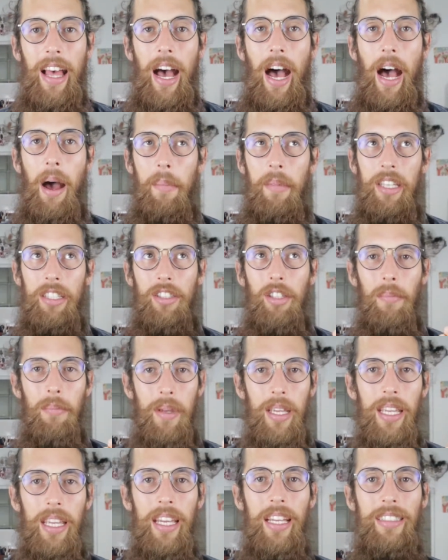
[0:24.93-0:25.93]
I mean, to
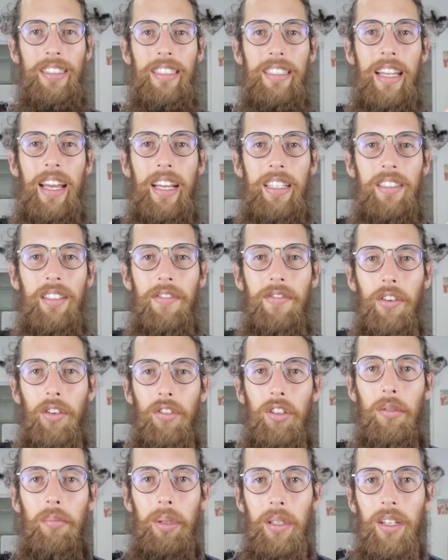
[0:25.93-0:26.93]
me, it's an act of
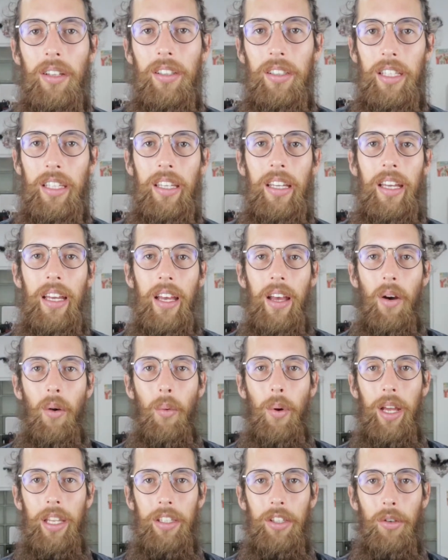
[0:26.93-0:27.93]
vulnerability
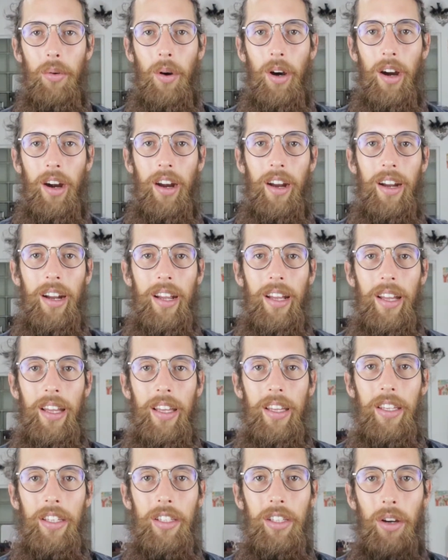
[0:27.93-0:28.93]
when you are,
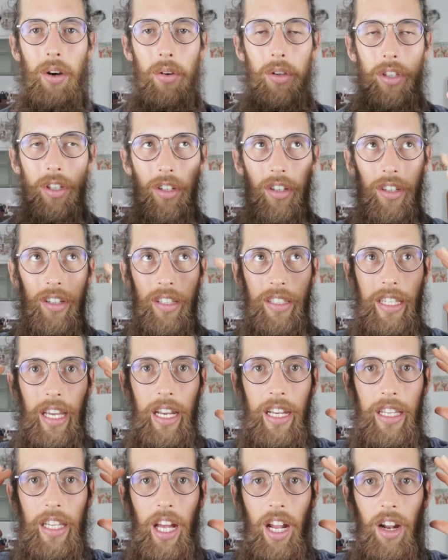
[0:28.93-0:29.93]
you're
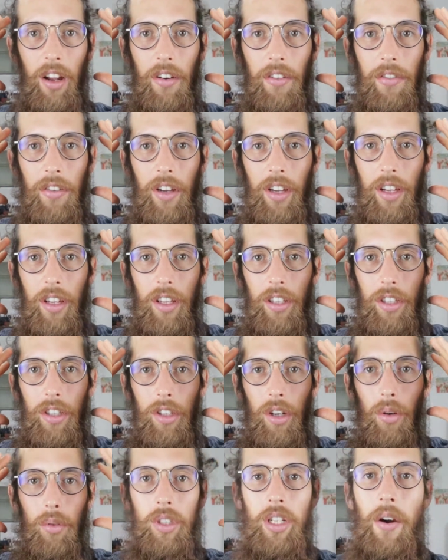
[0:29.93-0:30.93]
getting out of
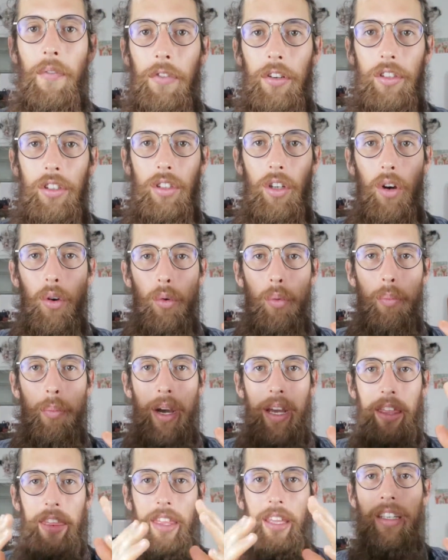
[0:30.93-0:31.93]
your own comfort zone
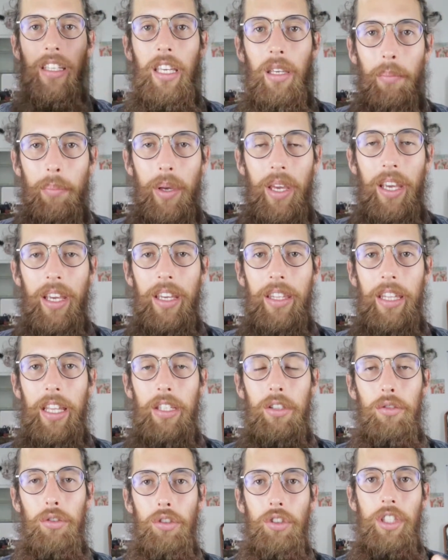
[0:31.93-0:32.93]
by thinking big and
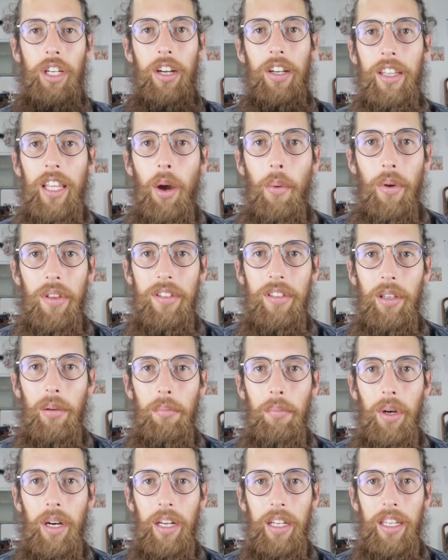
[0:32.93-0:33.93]
then you share that with
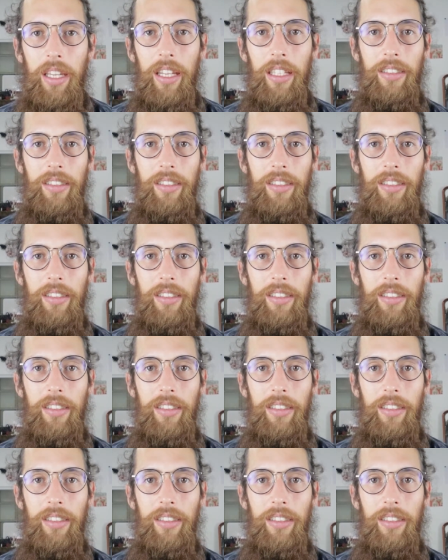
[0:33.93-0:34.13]
somebody.